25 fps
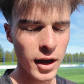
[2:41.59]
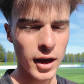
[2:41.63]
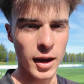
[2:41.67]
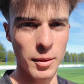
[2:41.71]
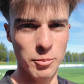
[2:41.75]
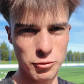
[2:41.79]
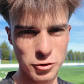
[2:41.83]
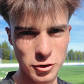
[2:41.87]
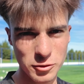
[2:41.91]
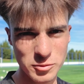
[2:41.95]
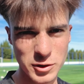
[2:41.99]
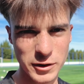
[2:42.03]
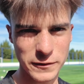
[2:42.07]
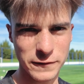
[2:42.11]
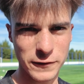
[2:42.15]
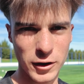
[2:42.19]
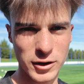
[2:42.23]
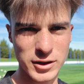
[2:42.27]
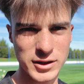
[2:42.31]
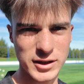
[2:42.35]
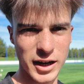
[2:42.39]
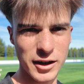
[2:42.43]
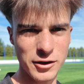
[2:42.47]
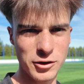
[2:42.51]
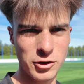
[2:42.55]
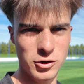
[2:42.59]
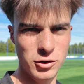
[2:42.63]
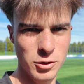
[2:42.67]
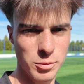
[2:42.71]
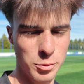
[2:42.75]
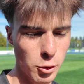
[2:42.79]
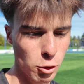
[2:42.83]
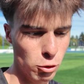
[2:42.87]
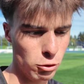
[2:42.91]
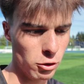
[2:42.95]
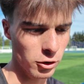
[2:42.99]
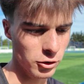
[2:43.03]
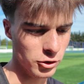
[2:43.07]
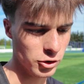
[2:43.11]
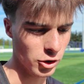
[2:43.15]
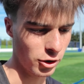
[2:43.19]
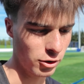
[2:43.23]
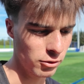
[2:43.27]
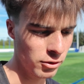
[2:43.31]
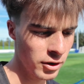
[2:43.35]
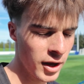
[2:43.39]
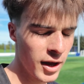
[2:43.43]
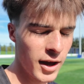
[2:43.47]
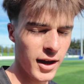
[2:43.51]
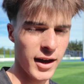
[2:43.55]
improves your first touch, your ball
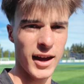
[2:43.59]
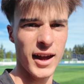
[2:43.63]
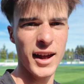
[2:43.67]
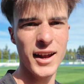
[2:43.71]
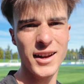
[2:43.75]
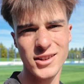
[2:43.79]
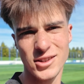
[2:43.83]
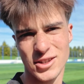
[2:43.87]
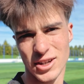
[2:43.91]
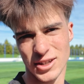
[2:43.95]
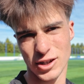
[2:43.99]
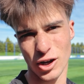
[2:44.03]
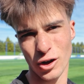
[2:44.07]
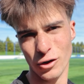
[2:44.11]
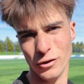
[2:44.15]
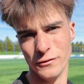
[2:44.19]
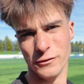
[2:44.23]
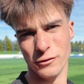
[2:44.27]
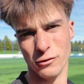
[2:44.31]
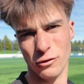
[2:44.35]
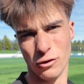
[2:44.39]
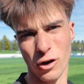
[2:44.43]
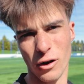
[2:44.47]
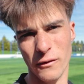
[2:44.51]
control, and just overall